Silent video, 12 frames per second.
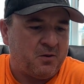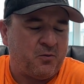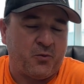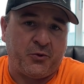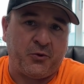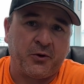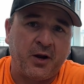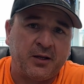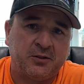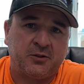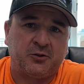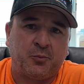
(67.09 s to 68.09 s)
With your
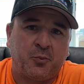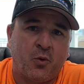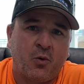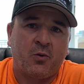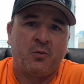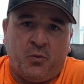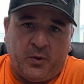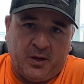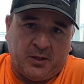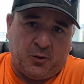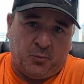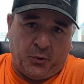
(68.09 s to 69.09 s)
guys' support, we
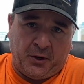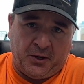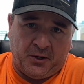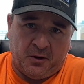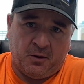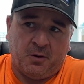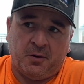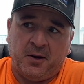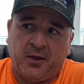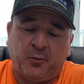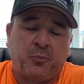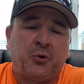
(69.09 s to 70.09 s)
get to bring in
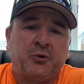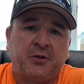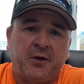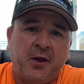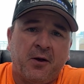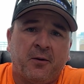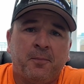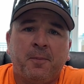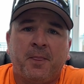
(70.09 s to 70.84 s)
another personnel